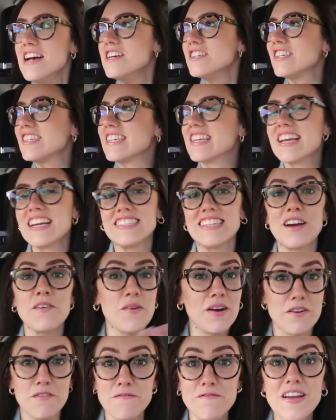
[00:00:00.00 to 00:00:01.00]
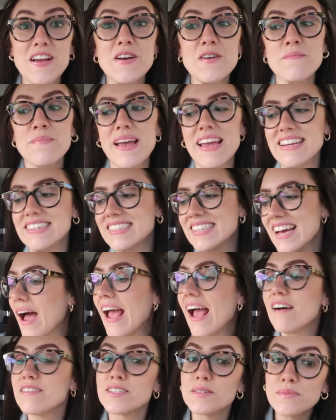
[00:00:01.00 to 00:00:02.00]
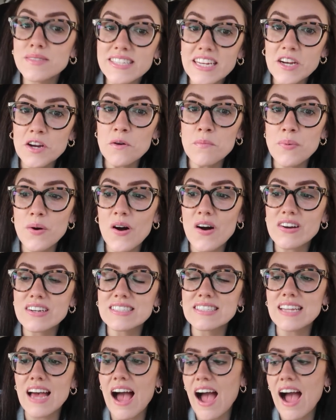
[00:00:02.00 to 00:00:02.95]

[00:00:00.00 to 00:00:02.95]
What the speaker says: Just in case I want to finger paint. I have some sticker books.